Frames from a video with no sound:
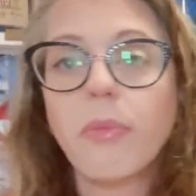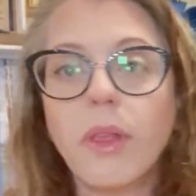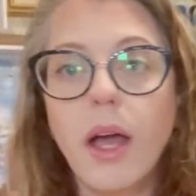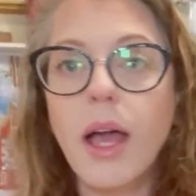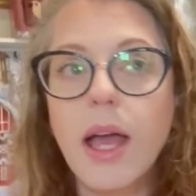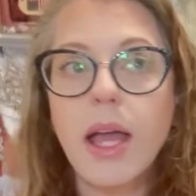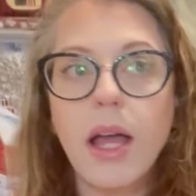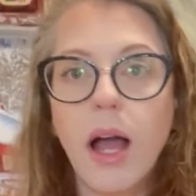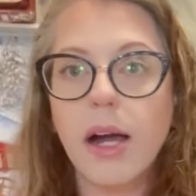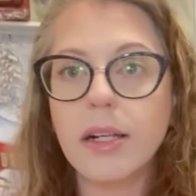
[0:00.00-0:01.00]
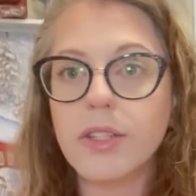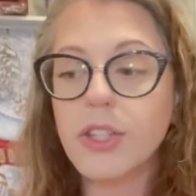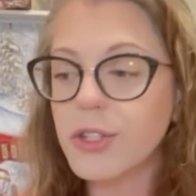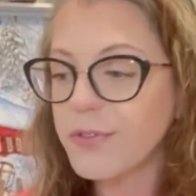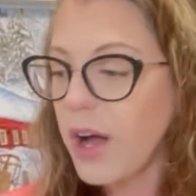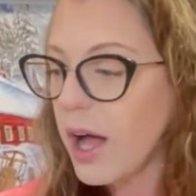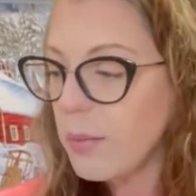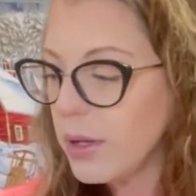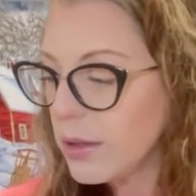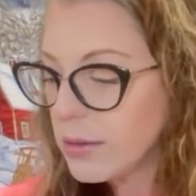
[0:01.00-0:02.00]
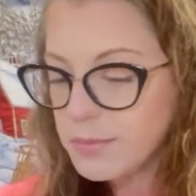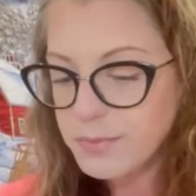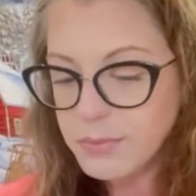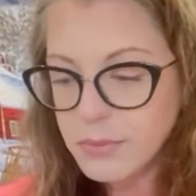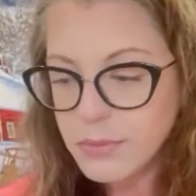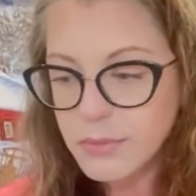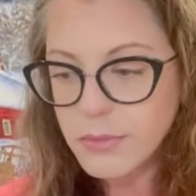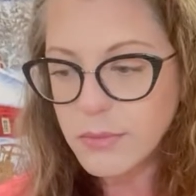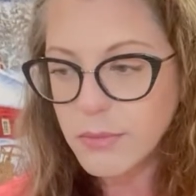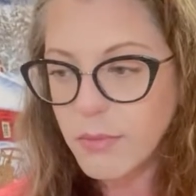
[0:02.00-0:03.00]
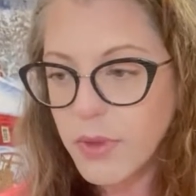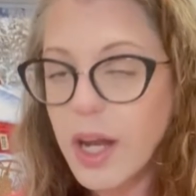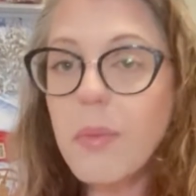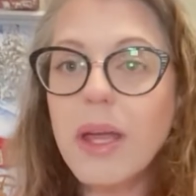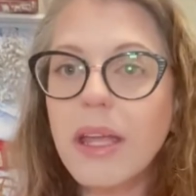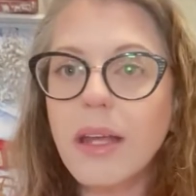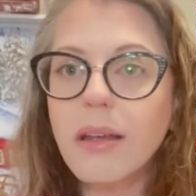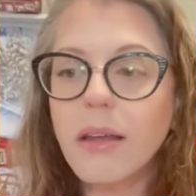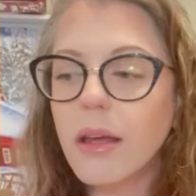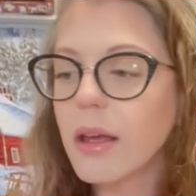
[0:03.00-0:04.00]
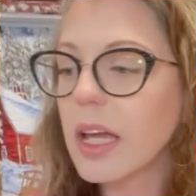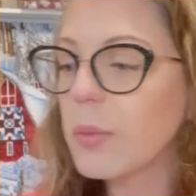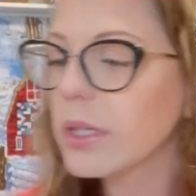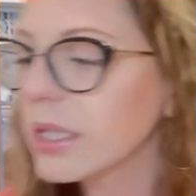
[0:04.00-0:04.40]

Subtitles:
a scissor fob that I'm making, a breast